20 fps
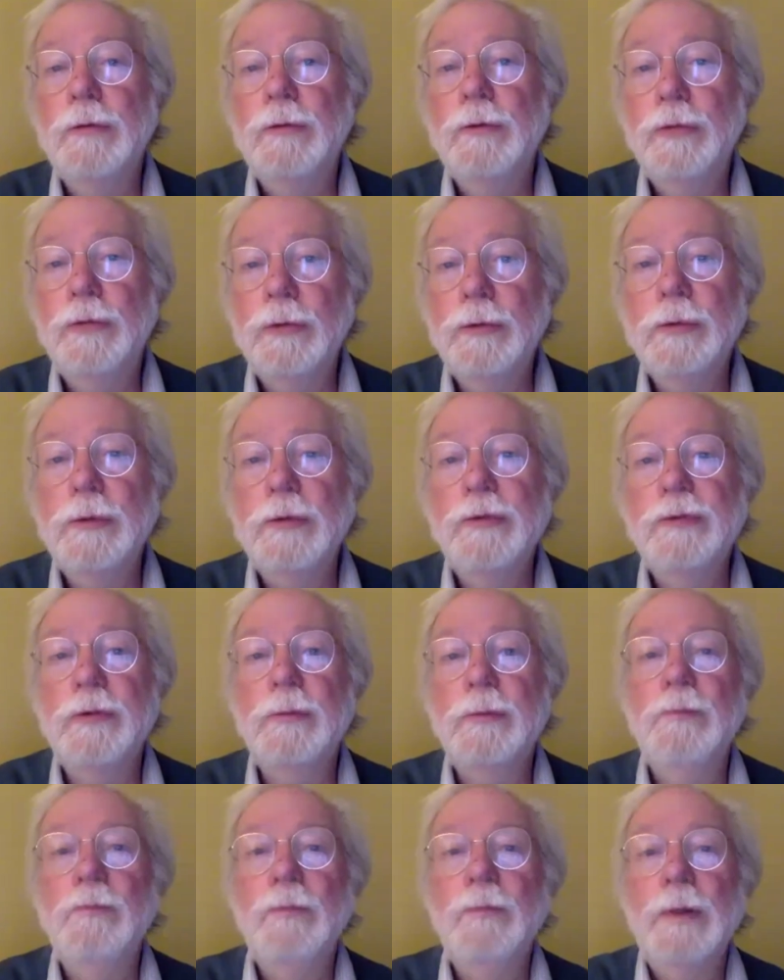
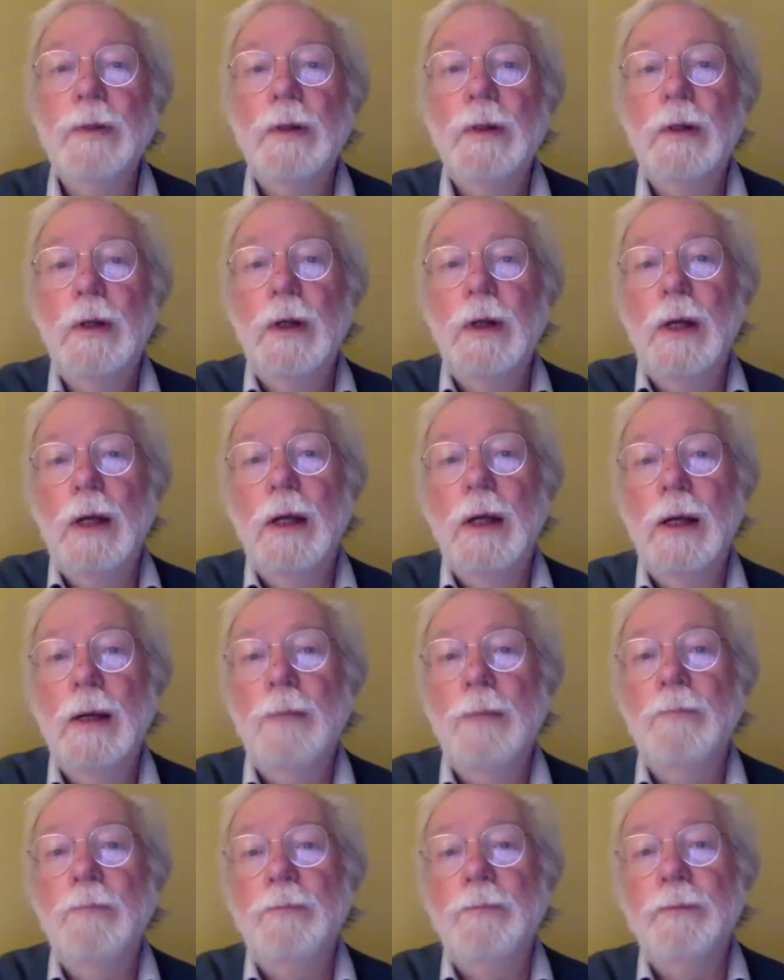tourism
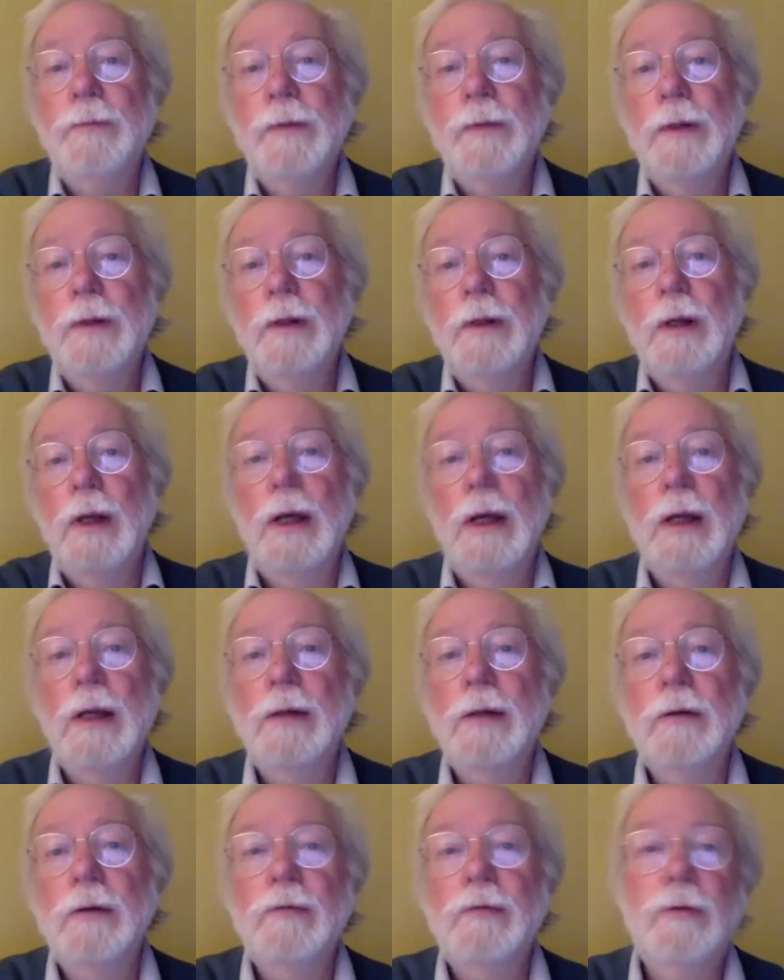
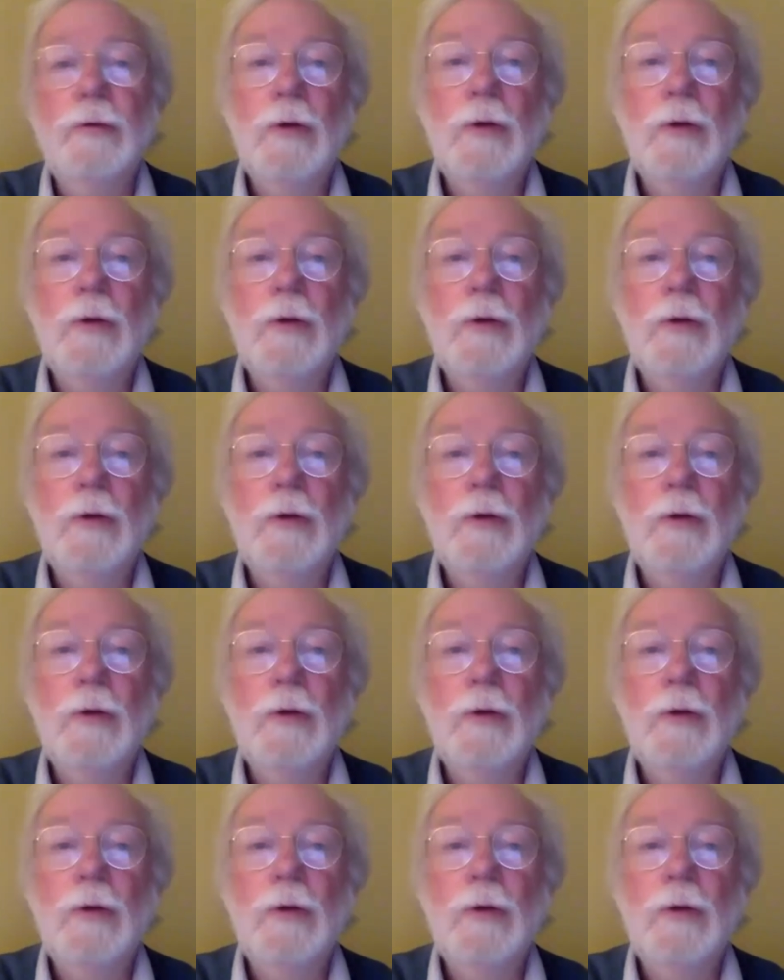and